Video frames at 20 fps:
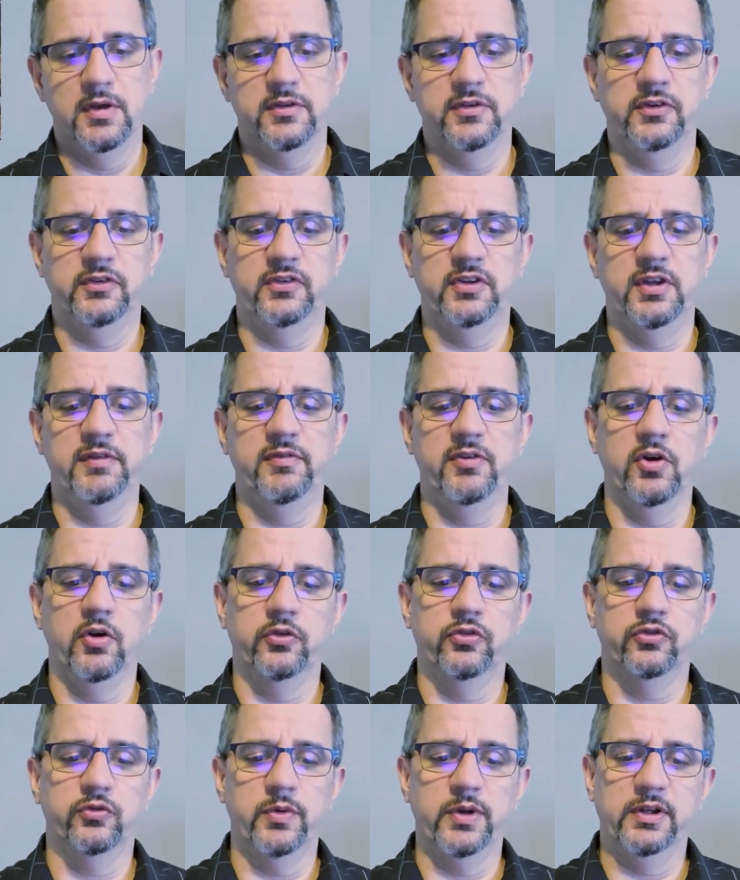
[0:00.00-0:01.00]
The CVO
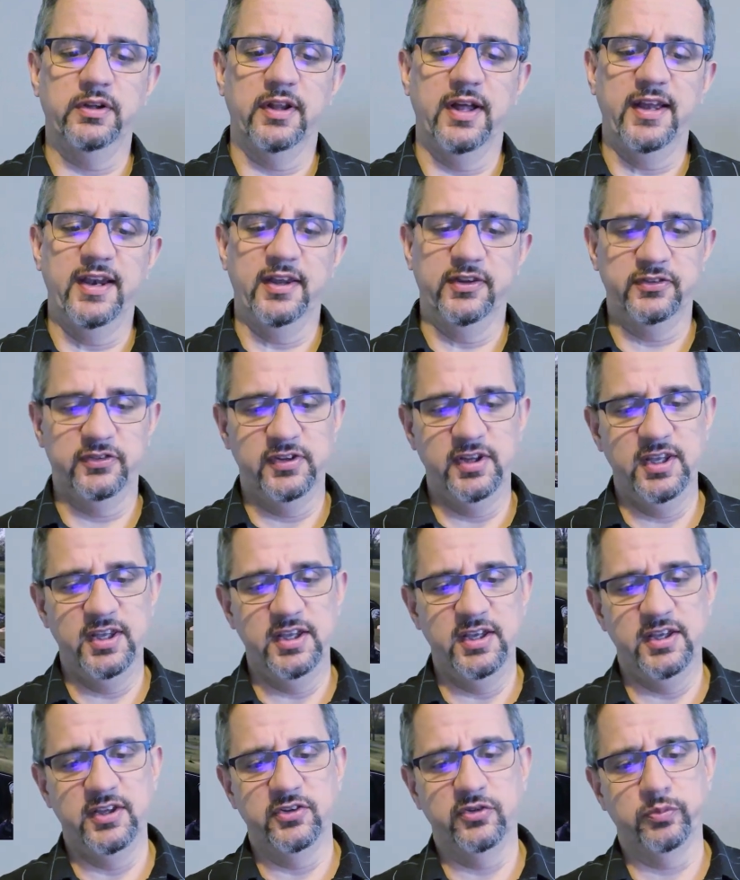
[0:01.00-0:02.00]
Street Glide
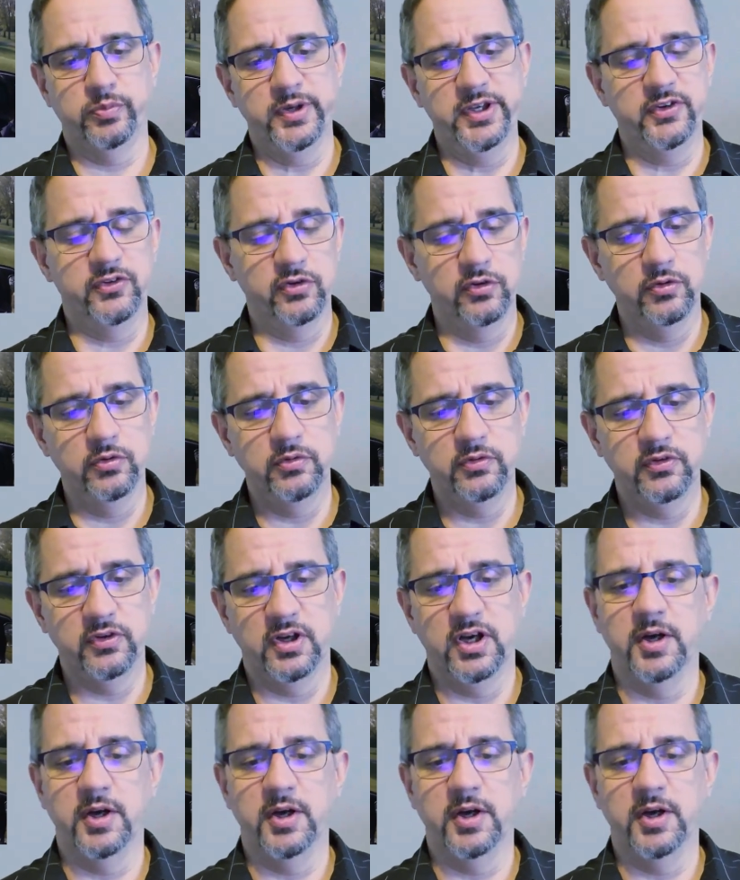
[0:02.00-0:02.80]
ST is retuned